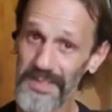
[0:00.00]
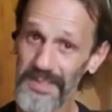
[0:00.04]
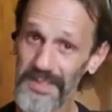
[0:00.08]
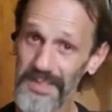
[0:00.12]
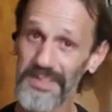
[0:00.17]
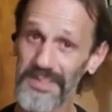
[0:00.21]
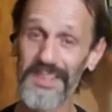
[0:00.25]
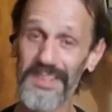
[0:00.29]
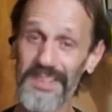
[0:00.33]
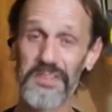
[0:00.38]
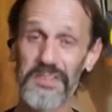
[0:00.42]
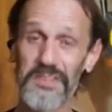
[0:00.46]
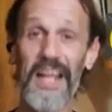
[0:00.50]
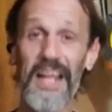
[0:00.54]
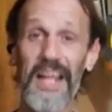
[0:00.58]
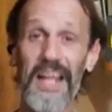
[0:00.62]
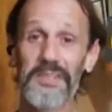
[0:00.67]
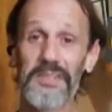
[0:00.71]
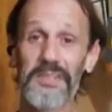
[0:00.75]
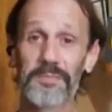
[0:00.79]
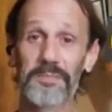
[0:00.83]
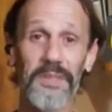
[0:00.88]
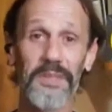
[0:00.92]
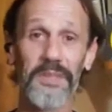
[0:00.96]
you mentioned the
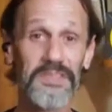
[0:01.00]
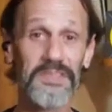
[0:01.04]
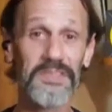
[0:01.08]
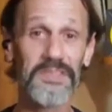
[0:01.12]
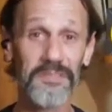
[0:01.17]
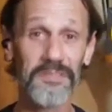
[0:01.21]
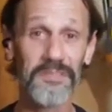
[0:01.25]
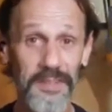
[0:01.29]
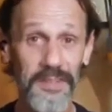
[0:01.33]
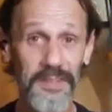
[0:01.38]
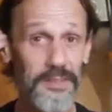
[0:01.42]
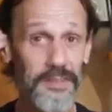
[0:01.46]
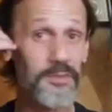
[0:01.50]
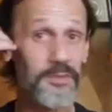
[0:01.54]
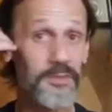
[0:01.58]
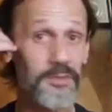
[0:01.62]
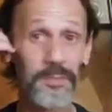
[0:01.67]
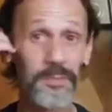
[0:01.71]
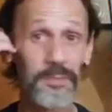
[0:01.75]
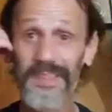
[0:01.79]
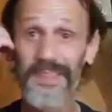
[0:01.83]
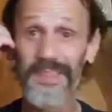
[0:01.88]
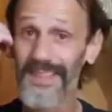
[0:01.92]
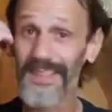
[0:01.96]
Josh Briggs
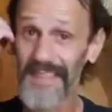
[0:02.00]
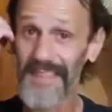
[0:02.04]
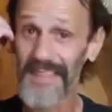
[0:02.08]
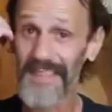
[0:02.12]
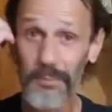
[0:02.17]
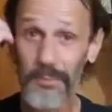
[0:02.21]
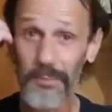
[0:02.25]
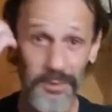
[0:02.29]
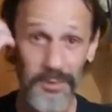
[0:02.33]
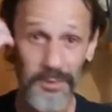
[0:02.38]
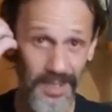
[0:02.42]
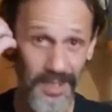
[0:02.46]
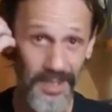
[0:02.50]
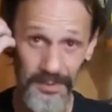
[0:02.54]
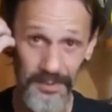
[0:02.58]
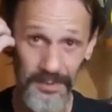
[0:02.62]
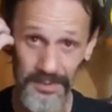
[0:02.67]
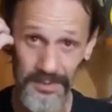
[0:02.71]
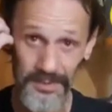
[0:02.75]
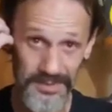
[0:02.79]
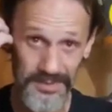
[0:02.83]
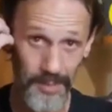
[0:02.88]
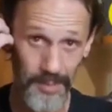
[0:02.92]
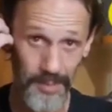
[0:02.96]
videos, because I will
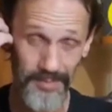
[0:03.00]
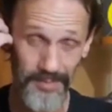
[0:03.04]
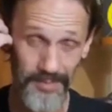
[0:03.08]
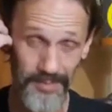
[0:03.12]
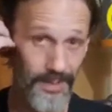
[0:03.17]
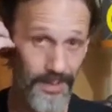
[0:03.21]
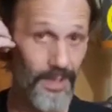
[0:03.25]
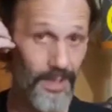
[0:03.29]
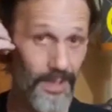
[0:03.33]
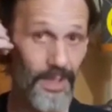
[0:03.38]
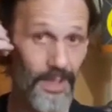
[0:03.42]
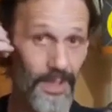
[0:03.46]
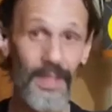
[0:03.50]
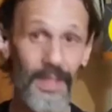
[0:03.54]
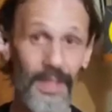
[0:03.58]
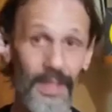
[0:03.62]
tell you something.